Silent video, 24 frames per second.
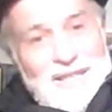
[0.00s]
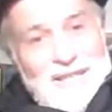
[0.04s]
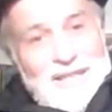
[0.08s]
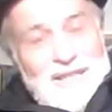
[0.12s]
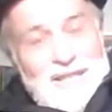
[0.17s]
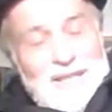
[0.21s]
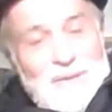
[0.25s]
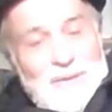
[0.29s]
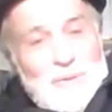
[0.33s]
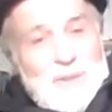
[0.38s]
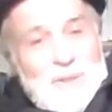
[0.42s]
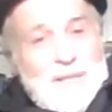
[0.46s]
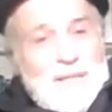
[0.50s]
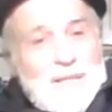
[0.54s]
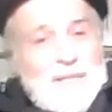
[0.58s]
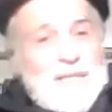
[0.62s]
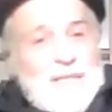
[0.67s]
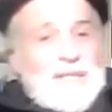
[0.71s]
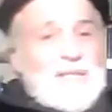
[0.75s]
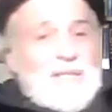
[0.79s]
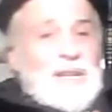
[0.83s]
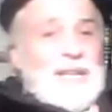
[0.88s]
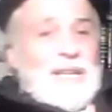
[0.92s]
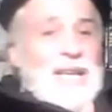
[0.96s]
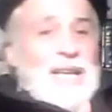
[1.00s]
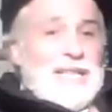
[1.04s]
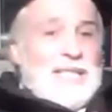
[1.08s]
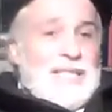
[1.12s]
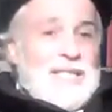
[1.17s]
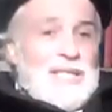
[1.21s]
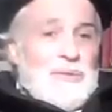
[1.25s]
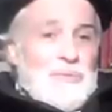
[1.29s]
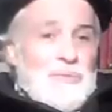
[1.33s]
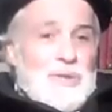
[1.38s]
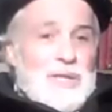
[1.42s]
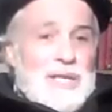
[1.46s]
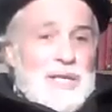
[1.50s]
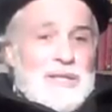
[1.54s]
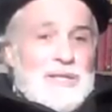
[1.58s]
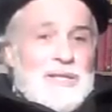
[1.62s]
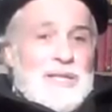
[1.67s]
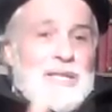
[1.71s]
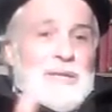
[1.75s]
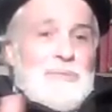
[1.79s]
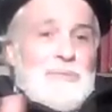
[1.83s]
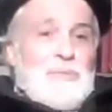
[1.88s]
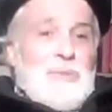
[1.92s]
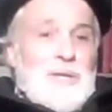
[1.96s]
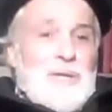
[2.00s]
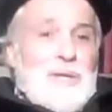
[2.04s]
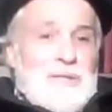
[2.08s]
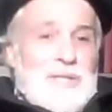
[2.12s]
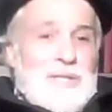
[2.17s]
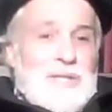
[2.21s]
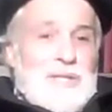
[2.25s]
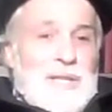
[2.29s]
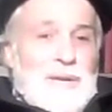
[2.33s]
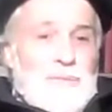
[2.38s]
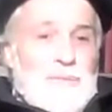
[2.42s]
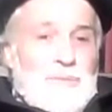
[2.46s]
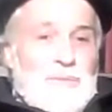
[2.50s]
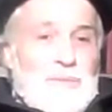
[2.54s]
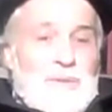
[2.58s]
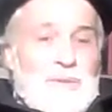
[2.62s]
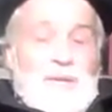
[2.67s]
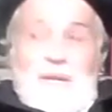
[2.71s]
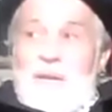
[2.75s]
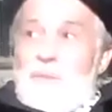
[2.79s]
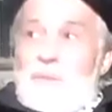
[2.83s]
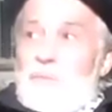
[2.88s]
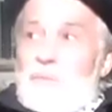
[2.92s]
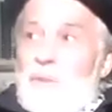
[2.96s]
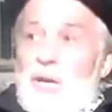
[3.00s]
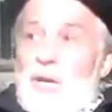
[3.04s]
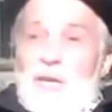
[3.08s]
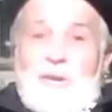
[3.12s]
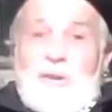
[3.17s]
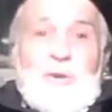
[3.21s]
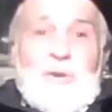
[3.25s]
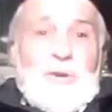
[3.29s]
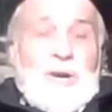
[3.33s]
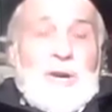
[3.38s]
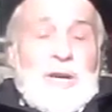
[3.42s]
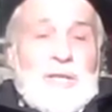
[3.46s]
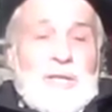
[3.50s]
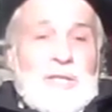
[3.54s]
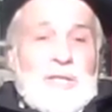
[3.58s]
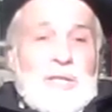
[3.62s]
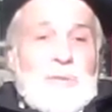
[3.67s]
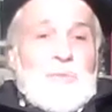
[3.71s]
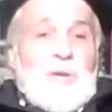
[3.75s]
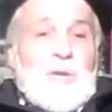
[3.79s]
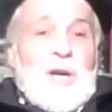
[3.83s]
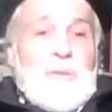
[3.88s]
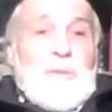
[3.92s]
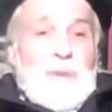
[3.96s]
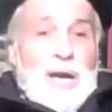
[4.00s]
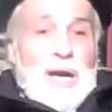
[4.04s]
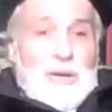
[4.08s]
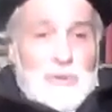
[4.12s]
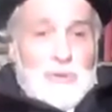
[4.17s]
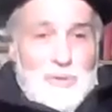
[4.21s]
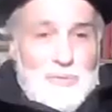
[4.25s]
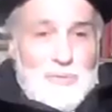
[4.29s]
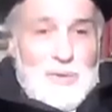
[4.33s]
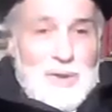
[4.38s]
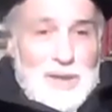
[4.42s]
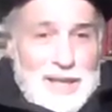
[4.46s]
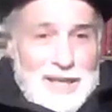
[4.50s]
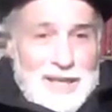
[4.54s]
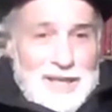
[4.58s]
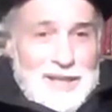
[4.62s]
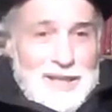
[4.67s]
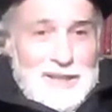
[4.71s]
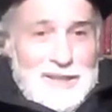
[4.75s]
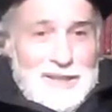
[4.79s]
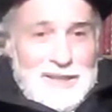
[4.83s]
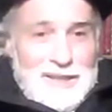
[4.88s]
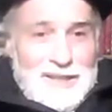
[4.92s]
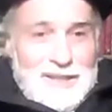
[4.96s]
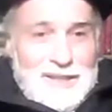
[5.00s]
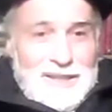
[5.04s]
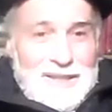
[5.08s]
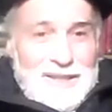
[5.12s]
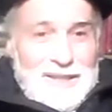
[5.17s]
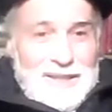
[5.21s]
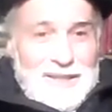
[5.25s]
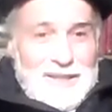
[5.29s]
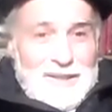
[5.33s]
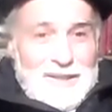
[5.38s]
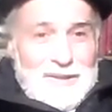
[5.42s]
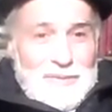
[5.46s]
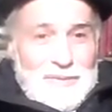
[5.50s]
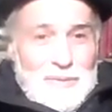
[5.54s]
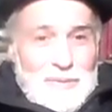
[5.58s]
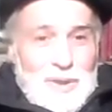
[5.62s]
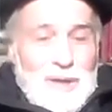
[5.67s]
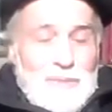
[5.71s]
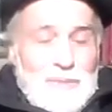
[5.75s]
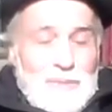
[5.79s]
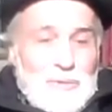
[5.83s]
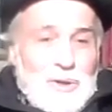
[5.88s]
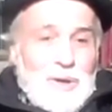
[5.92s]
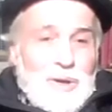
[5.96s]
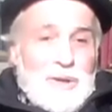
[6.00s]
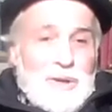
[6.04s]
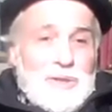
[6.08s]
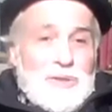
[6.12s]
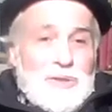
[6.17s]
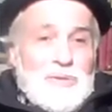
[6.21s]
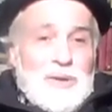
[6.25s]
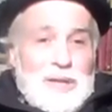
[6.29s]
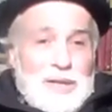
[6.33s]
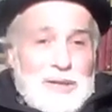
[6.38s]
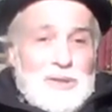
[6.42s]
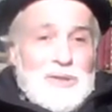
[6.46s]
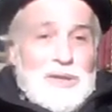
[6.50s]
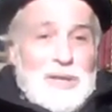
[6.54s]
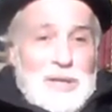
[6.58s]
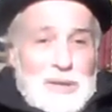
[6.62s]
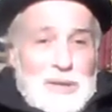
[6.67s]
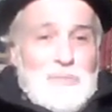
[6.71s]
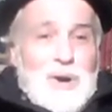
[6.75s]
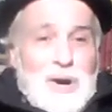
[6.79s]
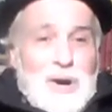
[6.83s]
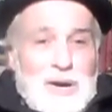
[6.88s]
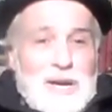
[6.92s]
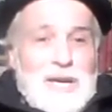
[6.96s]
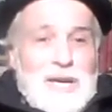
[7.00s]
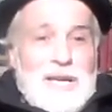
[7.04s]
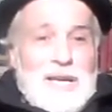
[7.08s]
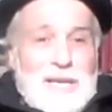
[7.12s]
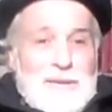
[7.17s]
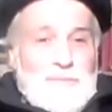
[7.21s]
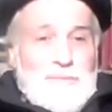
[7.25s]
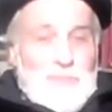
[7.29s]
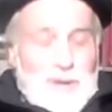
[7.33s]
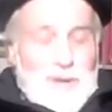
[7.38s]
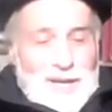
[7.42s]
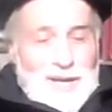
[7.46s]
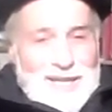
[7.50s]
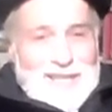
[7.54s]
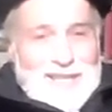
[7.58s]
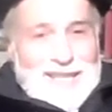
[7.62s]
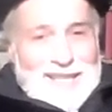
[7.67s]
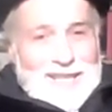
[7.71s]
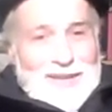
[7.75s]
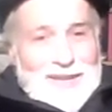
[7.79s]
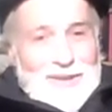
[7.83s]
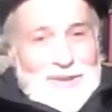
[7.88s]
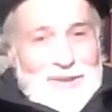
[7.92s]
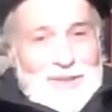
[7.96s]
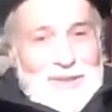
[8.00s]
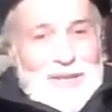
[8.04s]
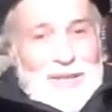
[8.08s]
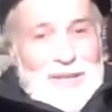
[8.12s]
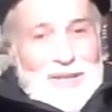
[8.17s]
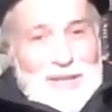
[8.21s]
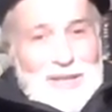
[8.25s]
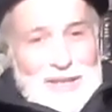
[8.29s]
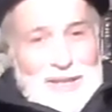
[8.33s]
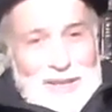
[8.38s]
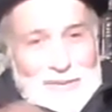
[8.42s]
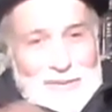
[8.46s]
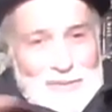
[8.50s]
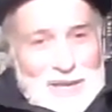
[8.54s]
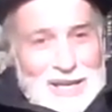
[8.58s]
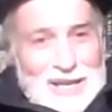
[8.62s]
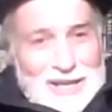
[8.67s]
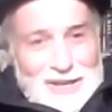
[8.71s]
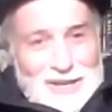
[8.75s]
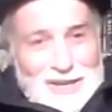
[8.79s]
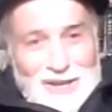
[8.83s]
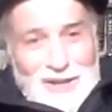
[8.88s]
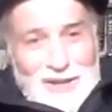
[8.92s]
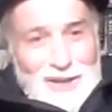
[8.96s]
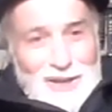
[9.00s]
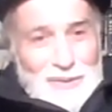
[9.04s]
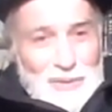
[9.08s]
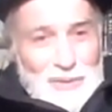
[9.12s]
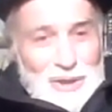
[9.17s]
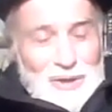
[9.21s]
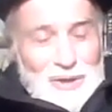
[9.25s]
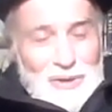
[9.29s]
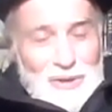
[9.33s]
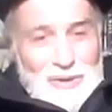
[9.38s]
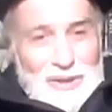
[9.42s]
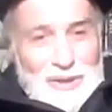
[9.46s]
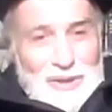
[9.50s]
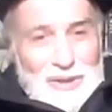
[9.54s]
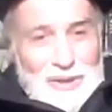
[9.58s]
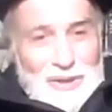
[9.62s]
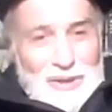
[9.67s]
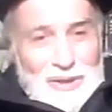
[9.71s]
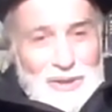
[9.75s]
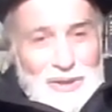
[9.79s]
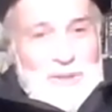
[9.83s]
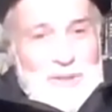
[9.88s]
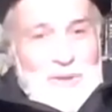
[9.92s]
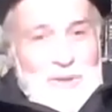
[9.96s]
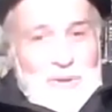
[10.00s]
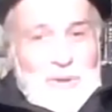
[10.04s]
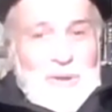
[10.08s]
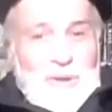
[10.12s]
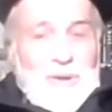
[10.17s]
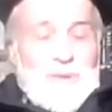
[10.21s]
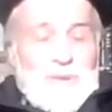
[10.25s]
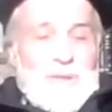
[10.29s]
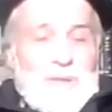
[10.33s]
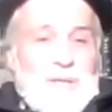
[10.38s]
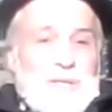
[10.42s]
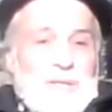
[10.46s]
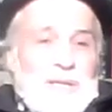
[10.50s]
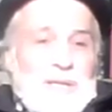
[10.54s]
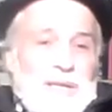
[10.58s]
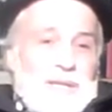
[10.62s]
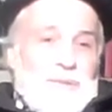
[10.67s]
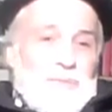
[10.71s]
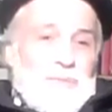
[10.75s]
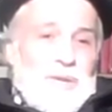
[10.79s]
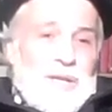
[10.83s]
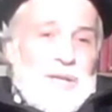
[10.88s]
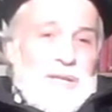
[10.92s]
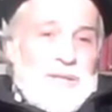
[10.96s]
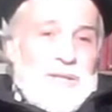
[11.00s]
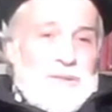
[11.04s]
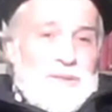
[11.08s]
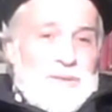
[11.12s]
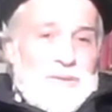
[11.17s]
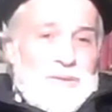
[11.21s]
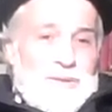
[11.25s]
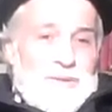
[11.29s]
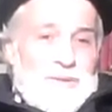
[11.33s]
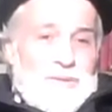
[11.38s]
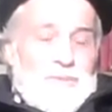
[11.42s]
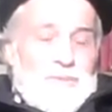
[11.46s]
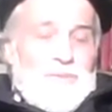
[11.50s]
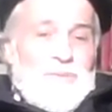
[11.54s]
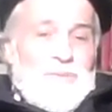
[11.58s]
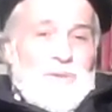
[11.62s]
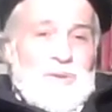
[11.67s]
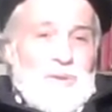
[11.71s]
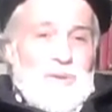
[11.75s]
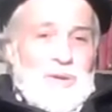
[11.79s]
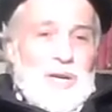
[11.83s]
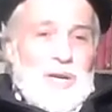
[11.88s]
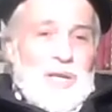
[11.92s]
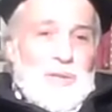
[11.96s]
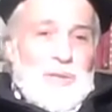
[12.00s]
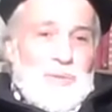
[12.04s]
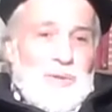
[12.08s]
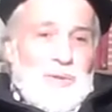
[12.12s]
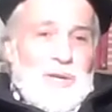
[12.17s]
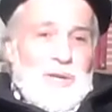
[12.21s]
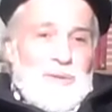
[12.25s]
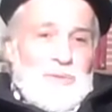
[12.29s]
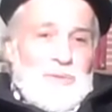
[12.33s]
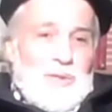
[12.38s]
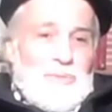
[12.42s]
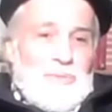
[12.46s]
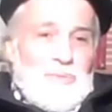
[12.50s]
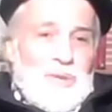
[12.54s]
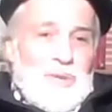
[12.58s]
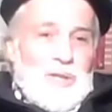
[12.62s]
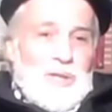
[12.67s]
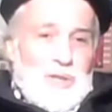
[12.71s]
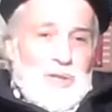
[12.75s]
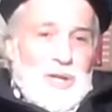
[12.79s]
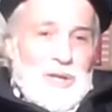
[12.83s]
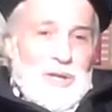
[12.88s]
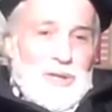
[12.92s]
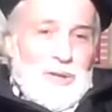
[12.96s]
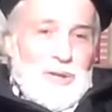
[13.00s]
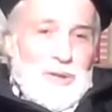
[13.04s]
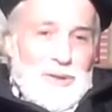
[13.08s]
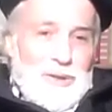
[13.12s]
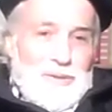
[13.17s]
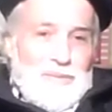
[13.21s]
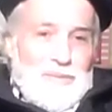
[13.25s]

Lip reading: Since it's not assimilated, it builds up. My garage has become accumulated, but I'm cultivated to keep buying and buying, to keep the economy going. So all of a sudden, my garage becomes my junkyard.